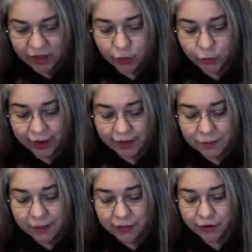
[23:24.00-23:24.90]

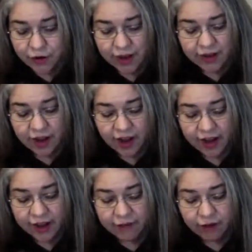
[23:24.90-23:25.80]
Grandmother and I
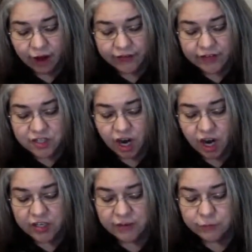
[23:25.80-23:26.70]
have often
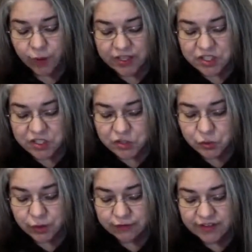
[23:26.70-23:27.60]
talked of what to
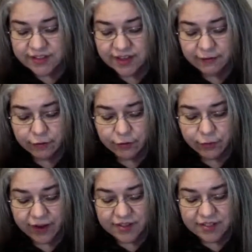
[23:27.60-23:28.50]
do if this ever
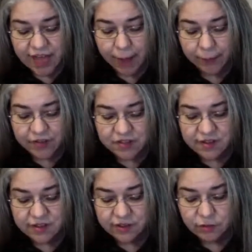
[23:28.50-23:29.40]
threatened to happen to
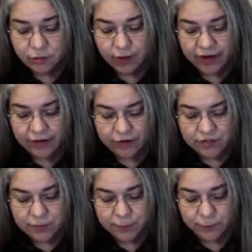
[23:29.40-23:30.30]
the little
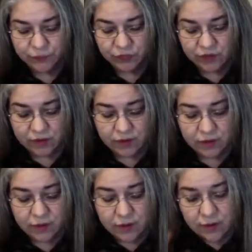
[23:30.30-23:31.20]
riders."
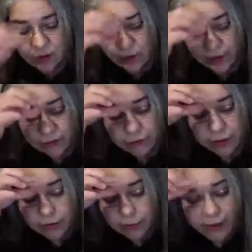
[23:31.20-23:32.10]

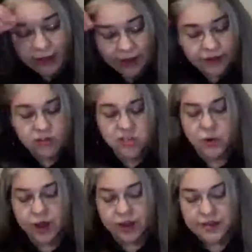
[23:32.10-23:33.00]
Grandfather patted
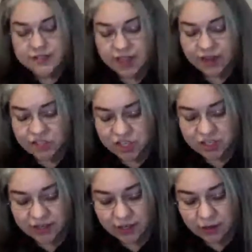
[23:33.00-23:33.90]
Johanna's hand
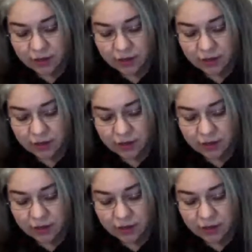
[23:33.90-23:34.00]
gently.